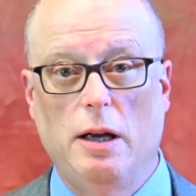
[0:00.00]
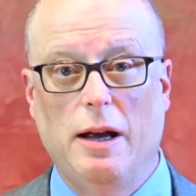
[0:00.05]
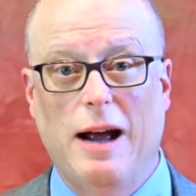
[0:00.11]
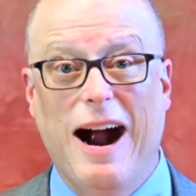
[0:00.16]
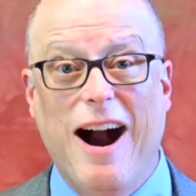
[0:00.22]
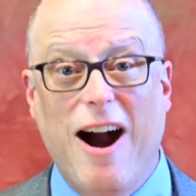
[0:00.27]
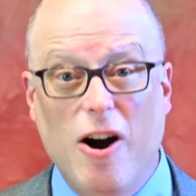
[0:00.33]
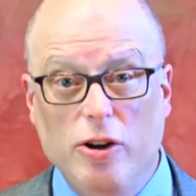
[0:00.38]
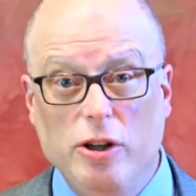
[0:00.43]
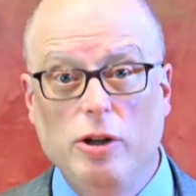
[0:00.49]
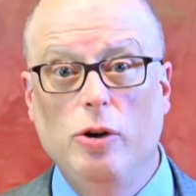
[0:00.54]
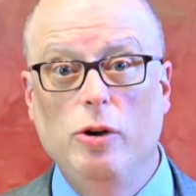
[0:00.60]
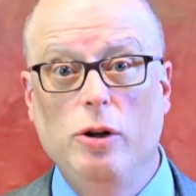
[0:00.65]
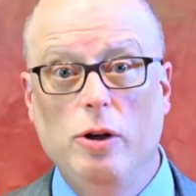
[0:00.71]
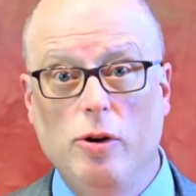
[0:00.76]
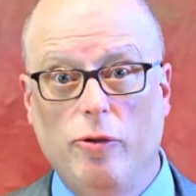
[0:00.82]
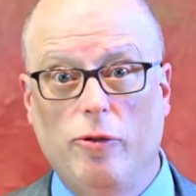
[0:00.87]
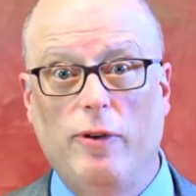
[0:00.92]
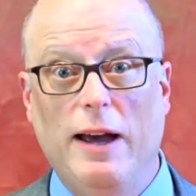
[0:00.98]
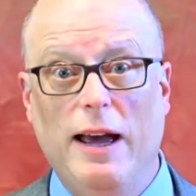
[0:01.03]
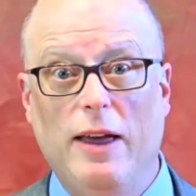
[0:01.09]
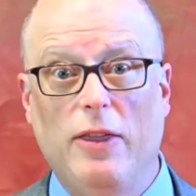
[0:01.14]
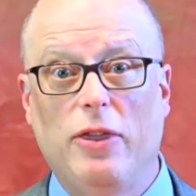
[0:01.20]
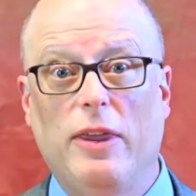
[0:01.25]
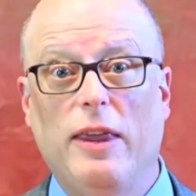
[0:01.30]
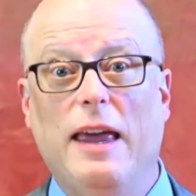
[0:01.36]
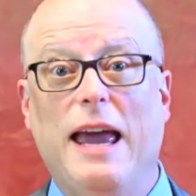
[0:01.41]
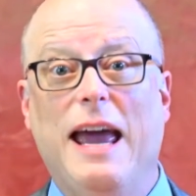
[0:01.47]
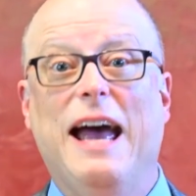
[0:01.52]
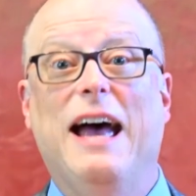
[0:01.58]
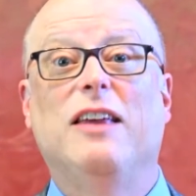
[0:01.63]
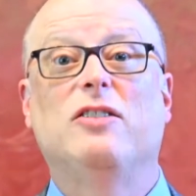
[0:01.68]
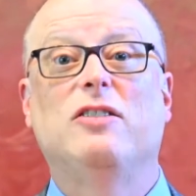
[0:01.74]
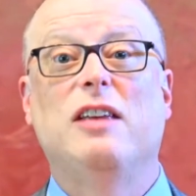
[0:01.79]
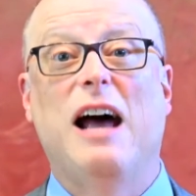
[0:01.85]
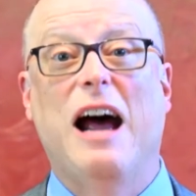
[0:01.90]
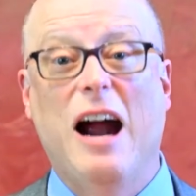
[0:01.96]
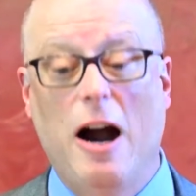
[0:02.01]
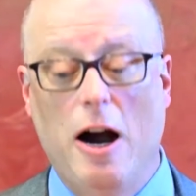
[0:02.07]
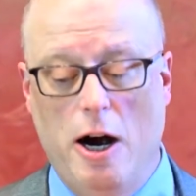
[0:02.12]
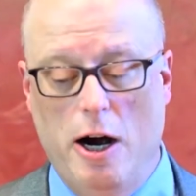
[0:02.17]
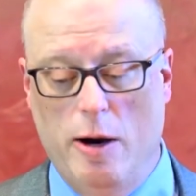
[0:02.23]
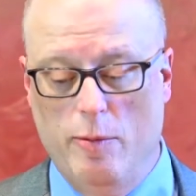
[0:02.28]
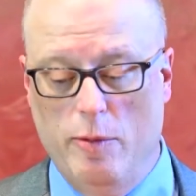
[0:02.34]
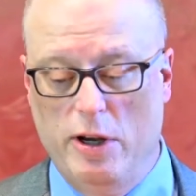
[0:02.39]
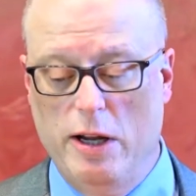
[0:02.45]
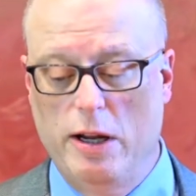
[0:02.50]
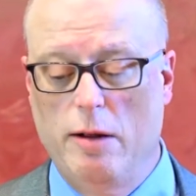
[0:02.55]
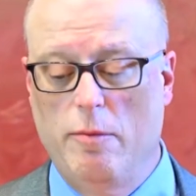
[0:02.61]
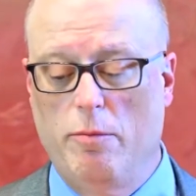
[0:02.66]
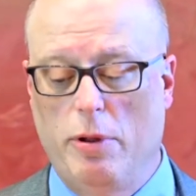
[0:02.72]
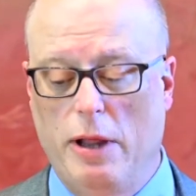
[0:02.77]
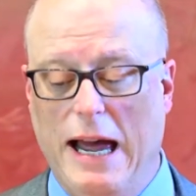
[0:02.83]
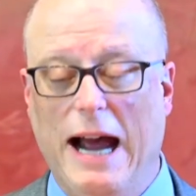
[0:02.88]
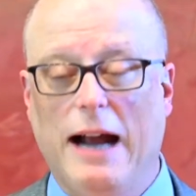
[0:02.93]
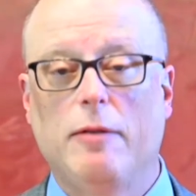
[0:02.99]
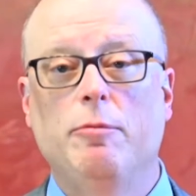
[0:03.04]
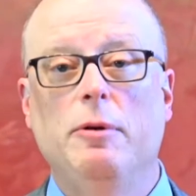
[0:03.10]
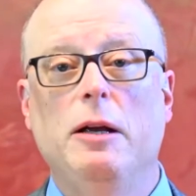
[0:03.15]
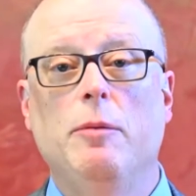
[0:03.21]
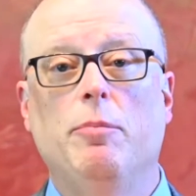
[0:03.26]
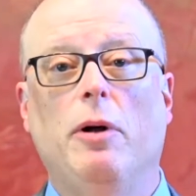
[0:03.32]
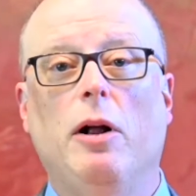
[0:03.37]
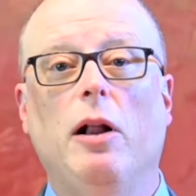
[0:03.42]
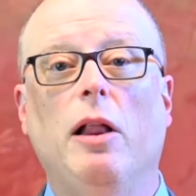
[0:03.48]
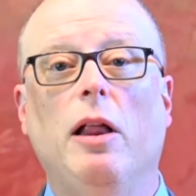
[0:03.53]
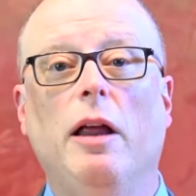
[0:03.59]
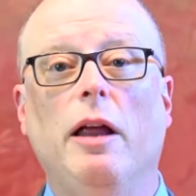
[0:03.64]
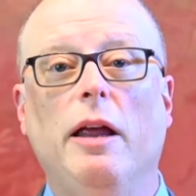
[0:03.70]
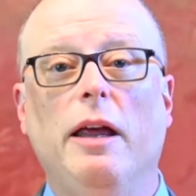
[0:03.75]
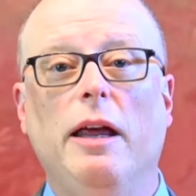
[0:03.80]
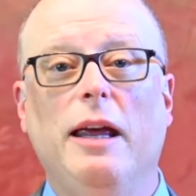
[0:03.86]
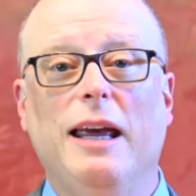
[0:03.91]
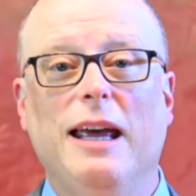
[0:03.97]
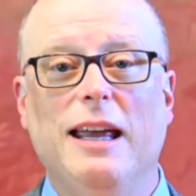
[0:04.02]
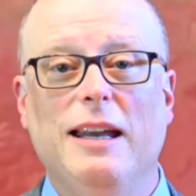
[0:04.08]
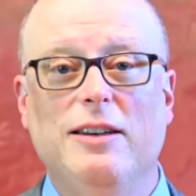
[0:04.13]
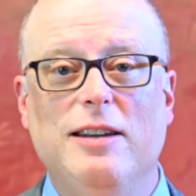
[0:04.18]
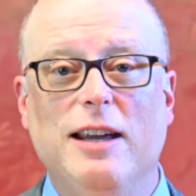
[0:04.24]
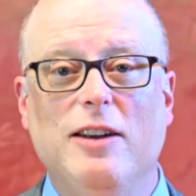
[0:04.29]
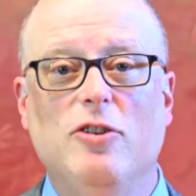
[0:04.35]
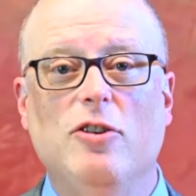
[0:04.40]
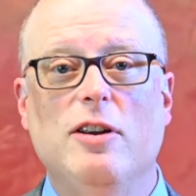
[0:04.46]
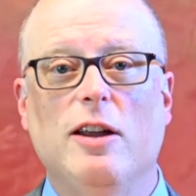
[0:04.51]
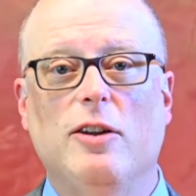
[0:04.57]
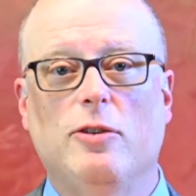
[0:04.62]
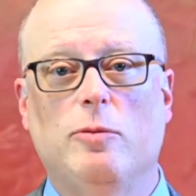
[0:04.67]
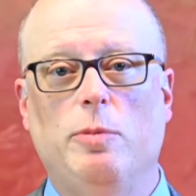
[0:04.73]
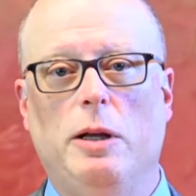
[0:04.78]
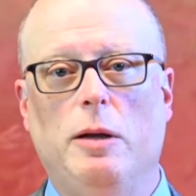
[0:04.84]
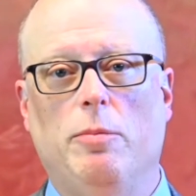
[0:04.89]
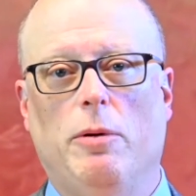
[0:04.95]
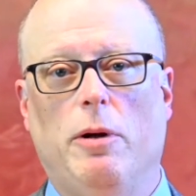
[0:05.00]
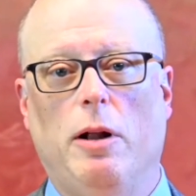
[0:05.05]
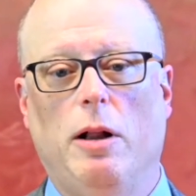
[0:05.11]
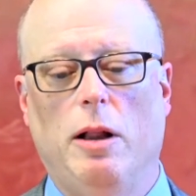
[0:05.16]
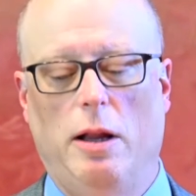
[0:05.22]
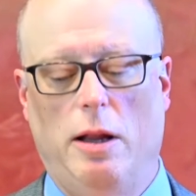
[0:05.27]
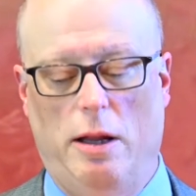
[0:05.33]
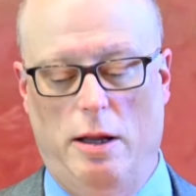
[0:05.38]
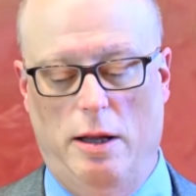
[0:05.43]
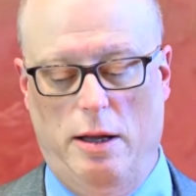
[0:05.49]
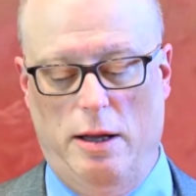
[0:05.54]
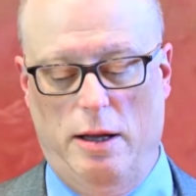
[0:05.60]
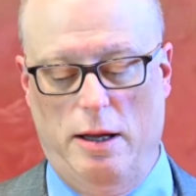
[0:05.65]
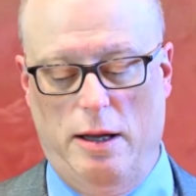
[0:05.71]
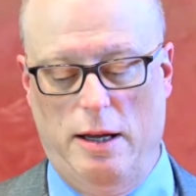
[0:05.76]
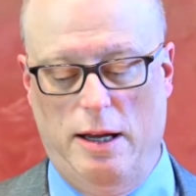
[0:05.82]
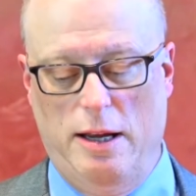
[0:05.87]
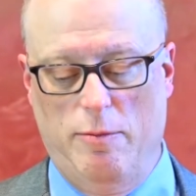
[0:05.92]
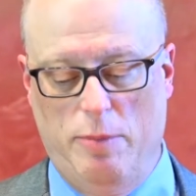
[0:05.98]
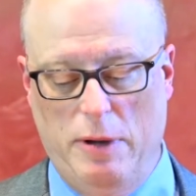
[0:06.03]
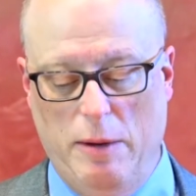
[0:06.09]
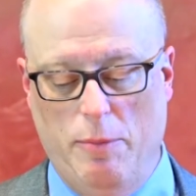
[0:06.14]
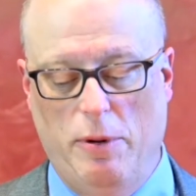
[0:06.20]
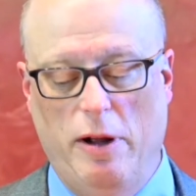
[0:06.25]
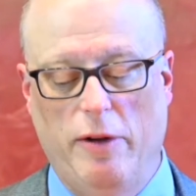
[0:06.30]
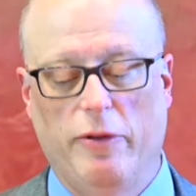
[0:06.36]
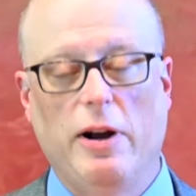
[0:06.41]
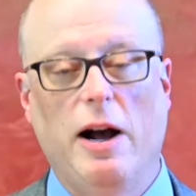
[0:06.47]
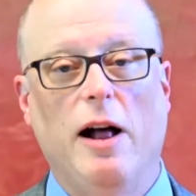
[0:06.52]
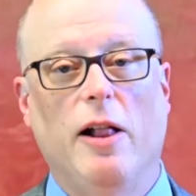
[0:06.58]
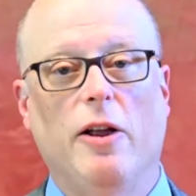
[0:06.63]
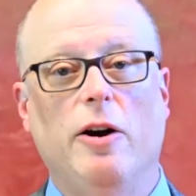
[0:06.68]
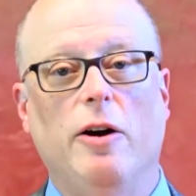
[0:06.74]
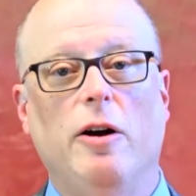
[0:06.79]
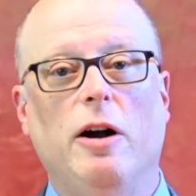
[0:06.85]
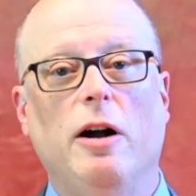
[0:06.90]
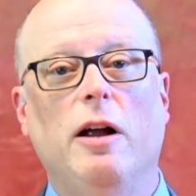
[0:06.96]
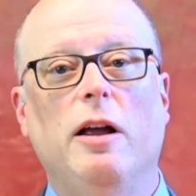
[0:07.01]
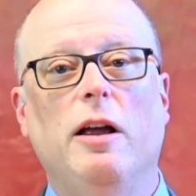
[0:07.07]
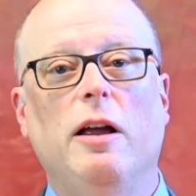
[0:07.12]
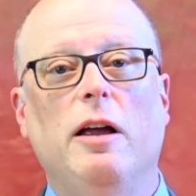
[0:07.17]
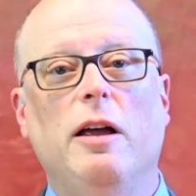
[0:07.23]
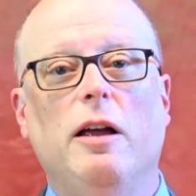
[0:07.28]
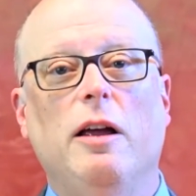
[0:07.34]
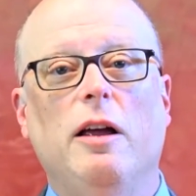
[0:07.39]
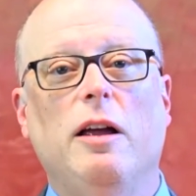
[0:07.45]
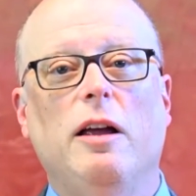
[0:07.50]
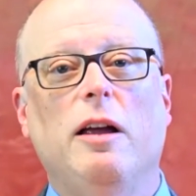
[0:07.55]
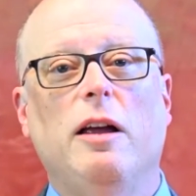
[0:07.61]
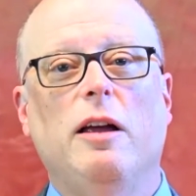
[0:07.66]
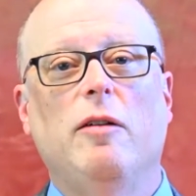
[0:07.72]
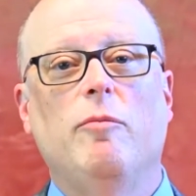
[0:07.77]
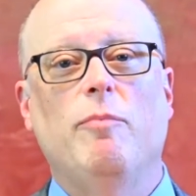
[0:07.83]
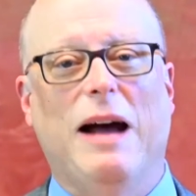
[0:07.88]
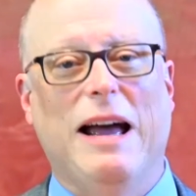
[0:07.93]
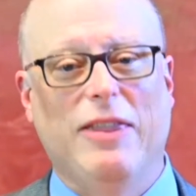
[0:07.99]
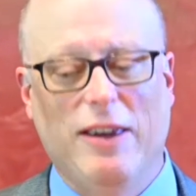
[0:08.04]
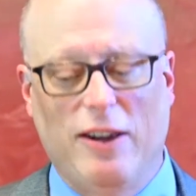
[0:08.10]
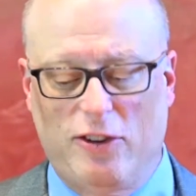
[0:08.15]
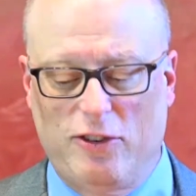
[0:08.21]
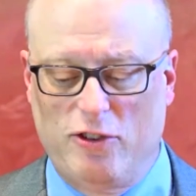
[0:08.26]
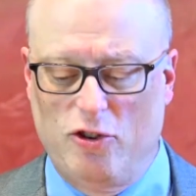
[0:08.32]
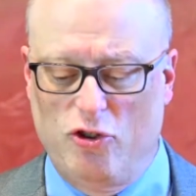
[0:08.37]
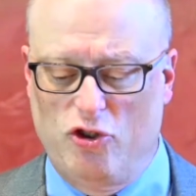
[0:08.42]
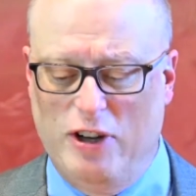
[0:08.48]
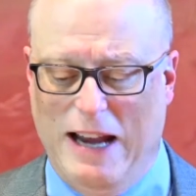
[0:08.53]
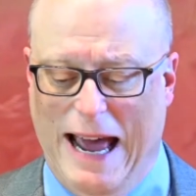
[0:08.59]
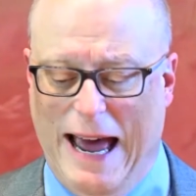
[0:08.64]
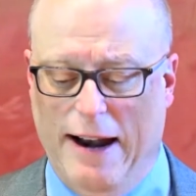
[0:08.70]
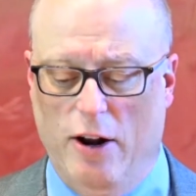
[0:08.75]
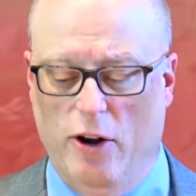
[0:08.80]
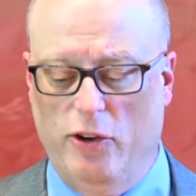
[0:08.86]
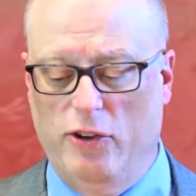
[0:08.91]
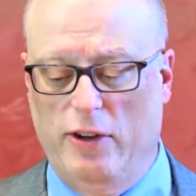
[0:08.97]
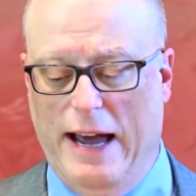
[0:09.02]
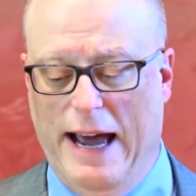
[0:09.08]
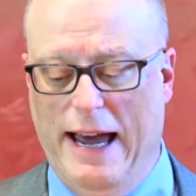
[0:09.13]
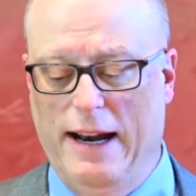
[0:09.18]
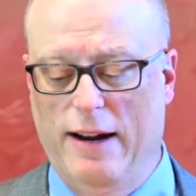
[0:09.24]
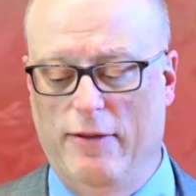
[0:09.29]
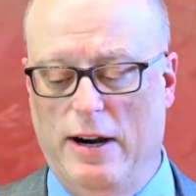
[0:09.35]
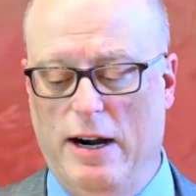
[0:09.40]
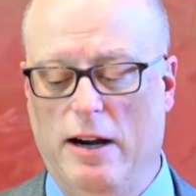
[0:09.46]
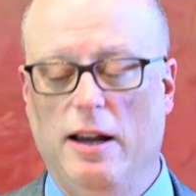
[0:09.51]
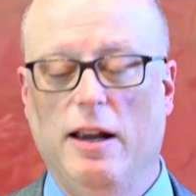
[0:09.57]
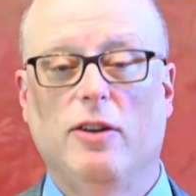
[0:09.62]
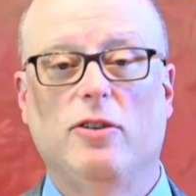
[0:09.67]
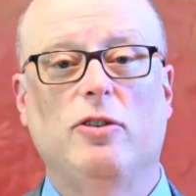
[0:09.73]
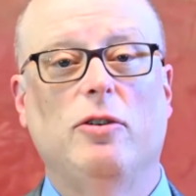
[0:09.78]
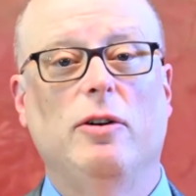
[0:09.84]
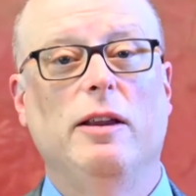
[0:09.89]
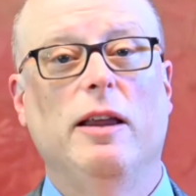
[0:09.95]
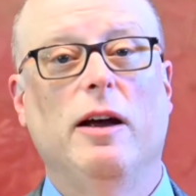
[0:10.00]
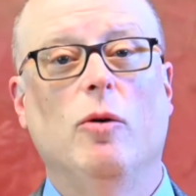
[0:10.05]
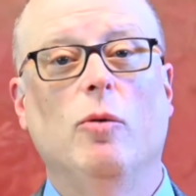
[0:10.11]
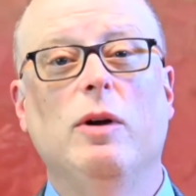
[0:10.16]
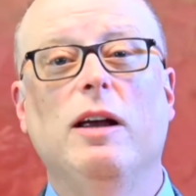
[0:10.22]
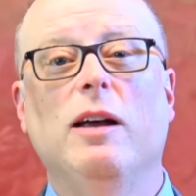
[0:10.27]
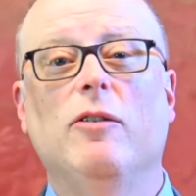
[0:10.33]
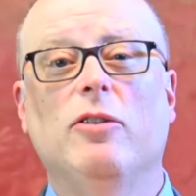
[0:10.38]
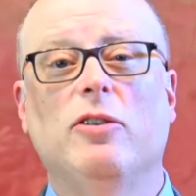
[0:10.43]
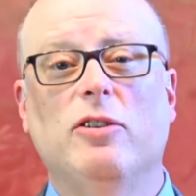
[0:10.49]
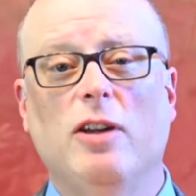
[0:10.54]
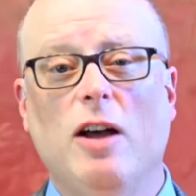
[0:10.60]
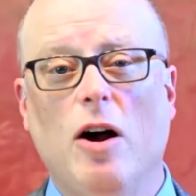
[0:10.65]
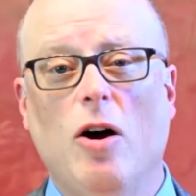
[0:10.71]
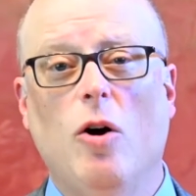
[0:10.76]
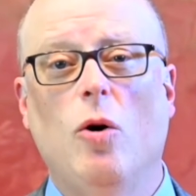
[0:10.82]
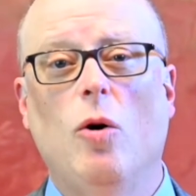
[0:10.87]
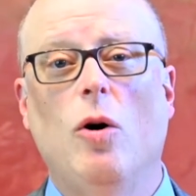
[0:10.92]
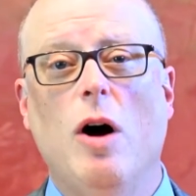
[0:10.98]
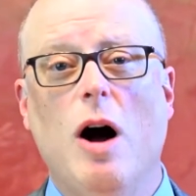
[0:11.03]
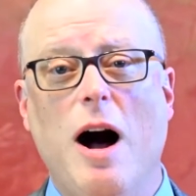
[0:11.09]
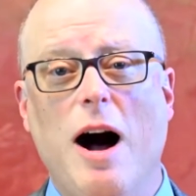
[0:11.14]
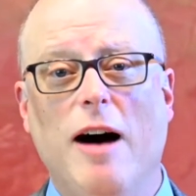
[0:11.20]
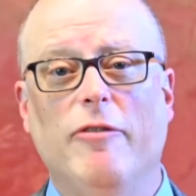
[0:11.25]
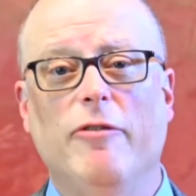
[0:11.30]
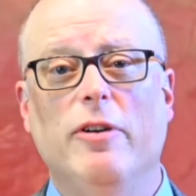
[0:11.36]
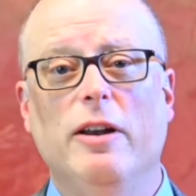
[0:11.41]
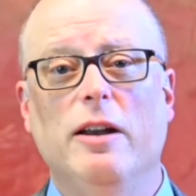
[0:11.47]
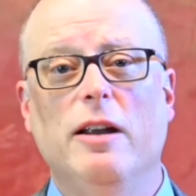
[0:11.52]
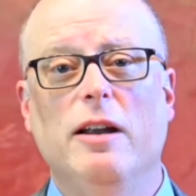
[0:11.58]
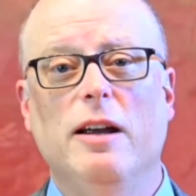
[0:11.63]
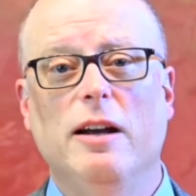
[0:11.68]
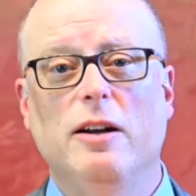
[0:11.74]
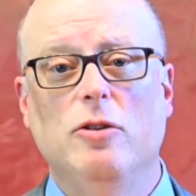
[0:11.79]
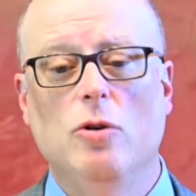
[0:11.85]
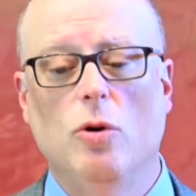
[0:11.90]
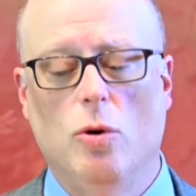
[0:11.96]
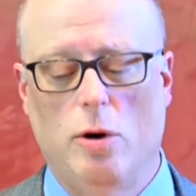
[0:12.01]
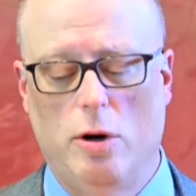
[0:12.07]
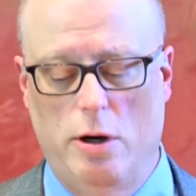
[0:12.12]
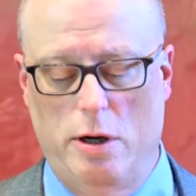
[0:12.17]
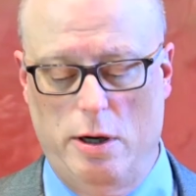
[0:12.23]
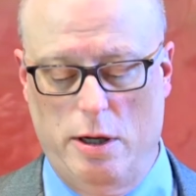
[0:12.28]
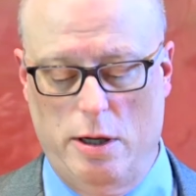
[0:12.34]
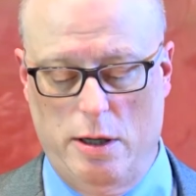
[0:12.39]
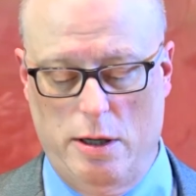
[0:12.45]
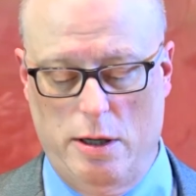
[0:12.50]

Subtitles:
Our UU faith has harmed Black people, Indigenous people, and people of color by this shadow side of our history that we have so often ignored.